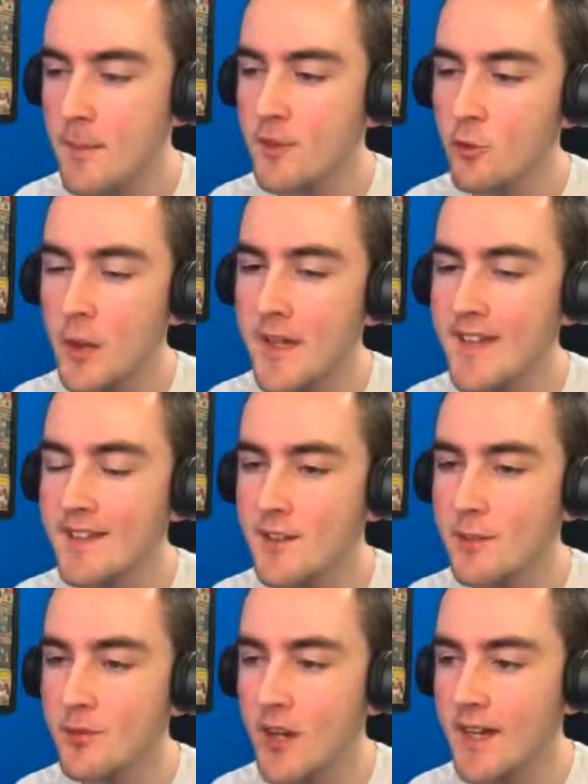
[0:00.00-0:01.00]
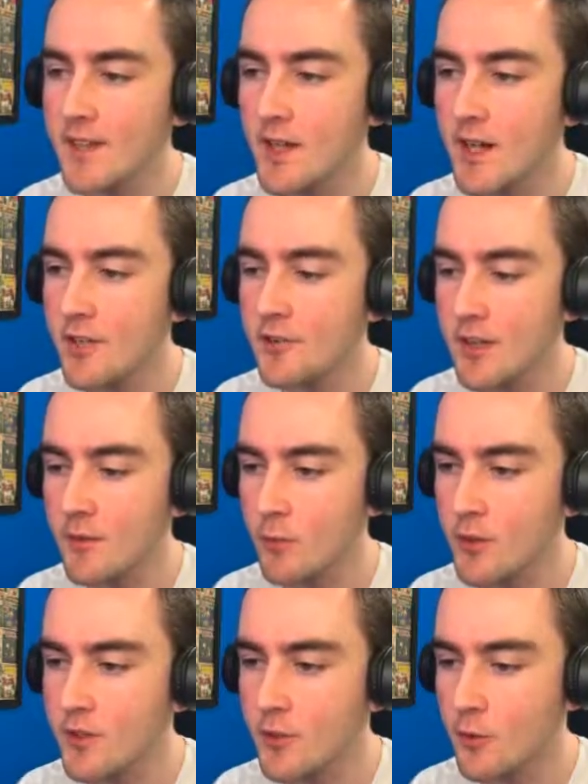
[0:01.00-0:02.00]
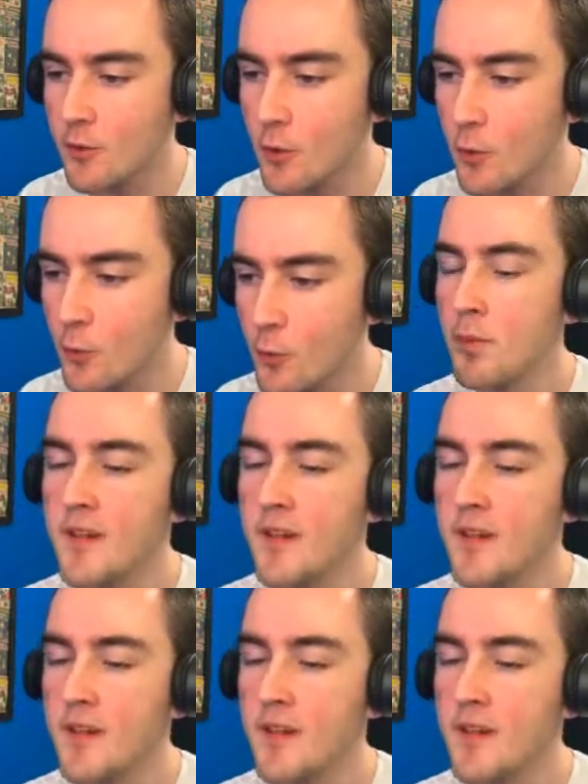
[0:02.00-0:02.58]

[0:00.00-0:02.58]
that's where he ended up dying last. I really don't know.